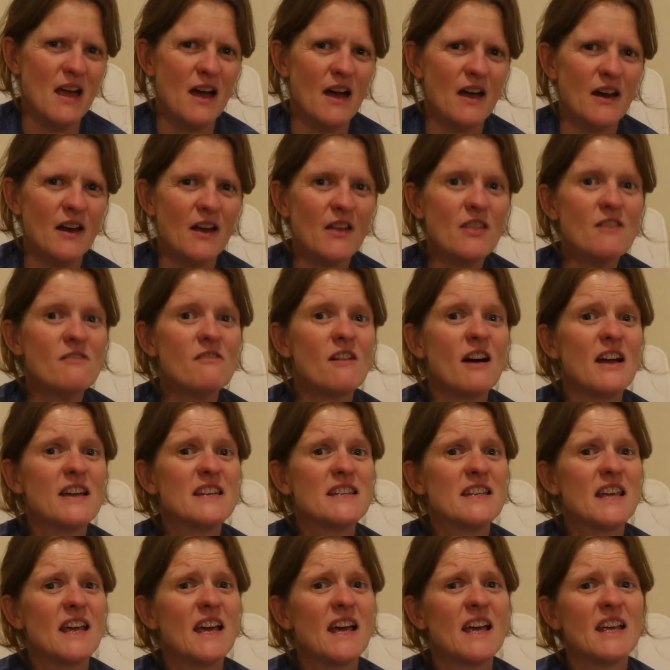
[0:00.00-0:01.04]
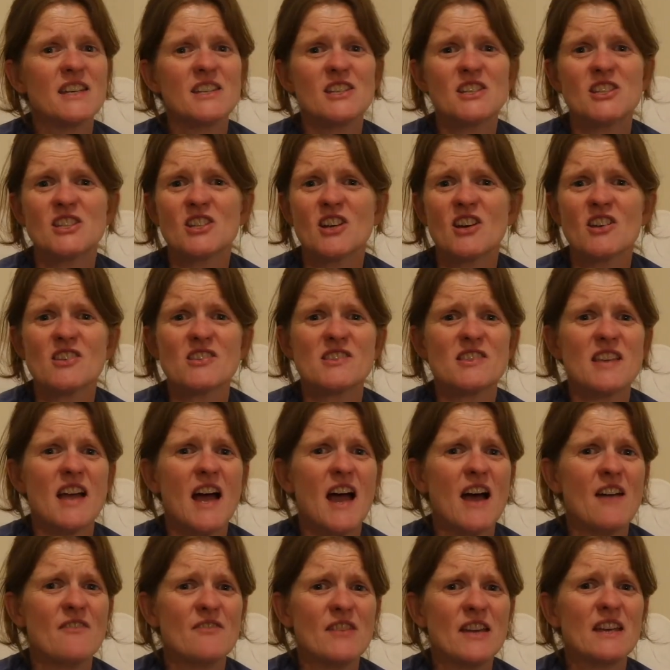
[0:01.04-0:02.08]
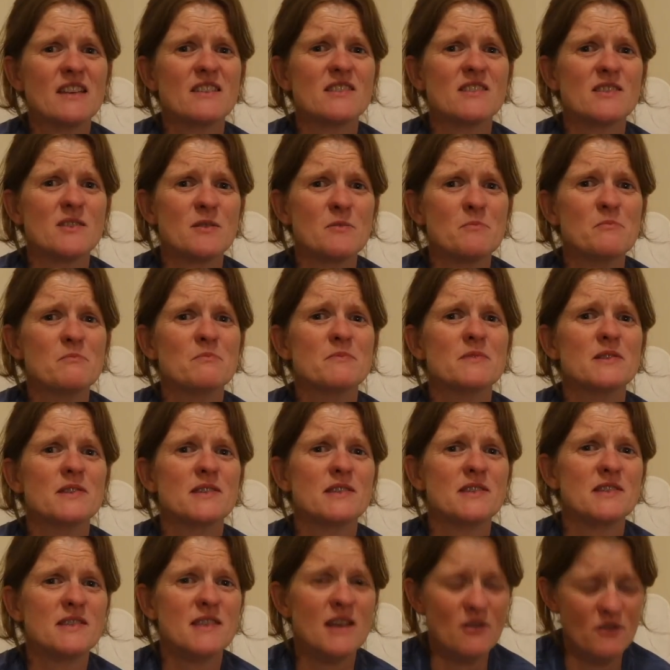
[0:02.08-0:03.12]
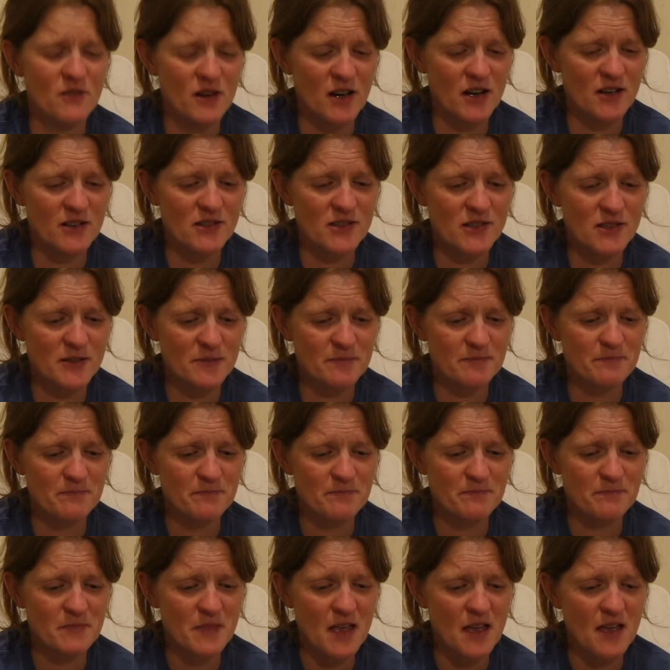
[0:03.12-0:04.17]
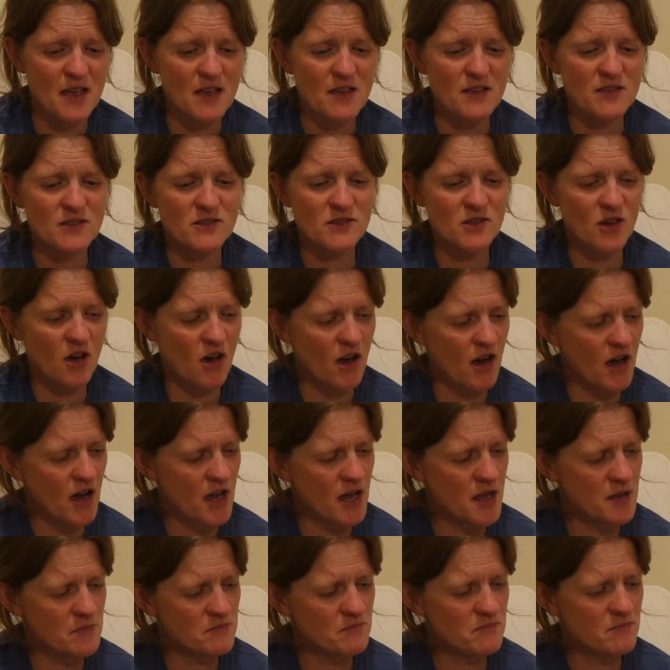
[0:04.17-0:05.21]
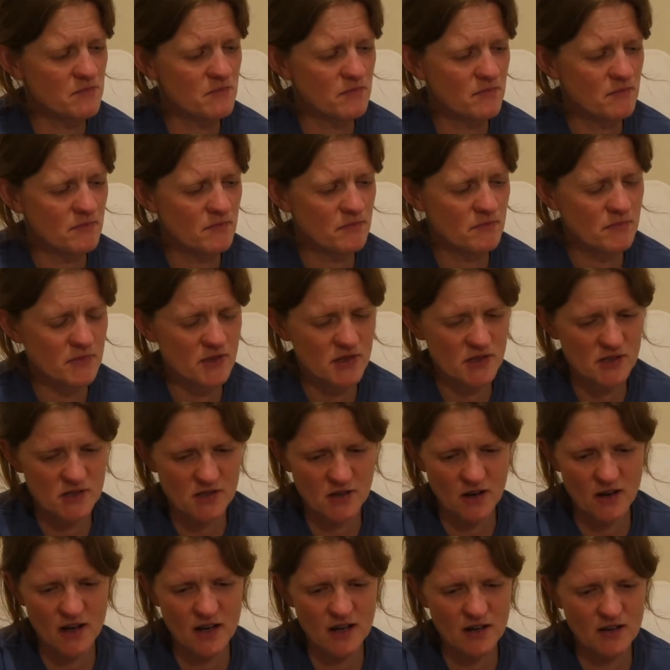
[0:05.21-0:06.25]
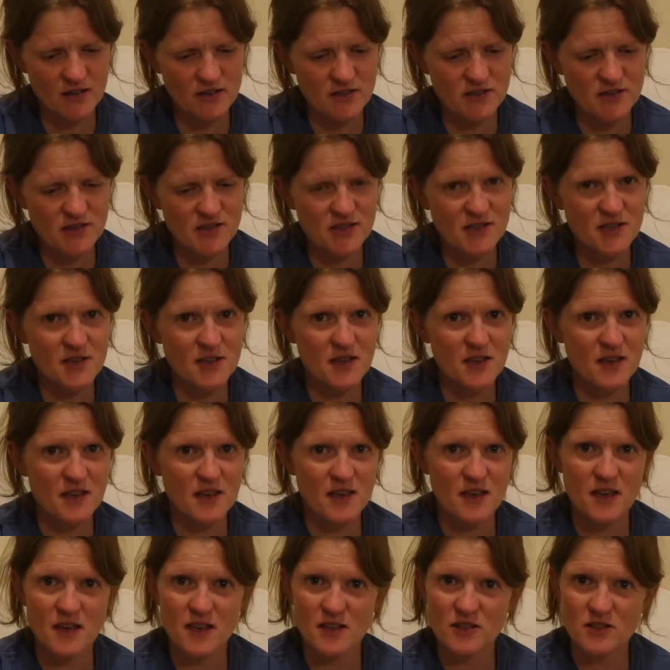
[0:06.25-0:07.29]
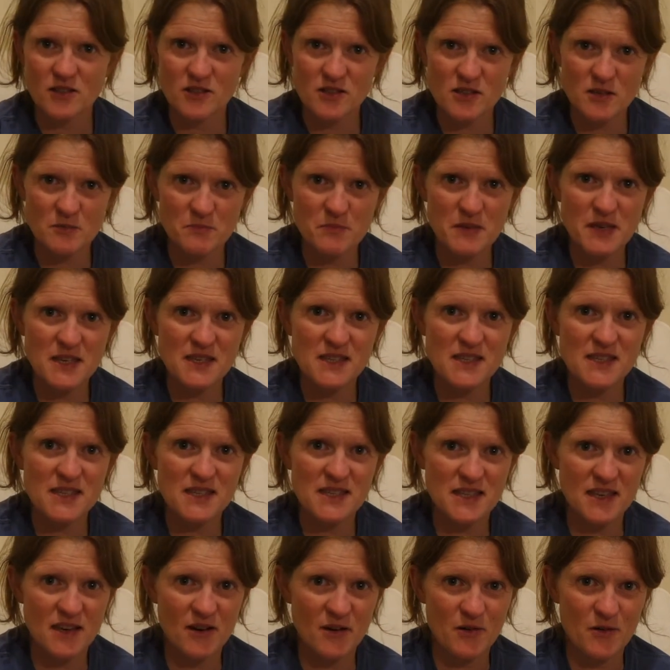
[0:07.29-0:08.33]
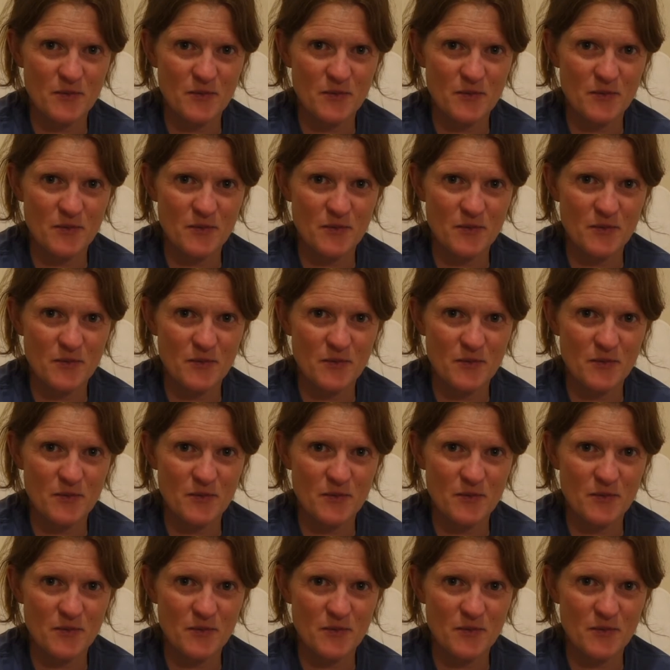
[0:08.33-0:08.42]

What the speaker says: Another idea is just having some stillness. Time, silence, just to be still.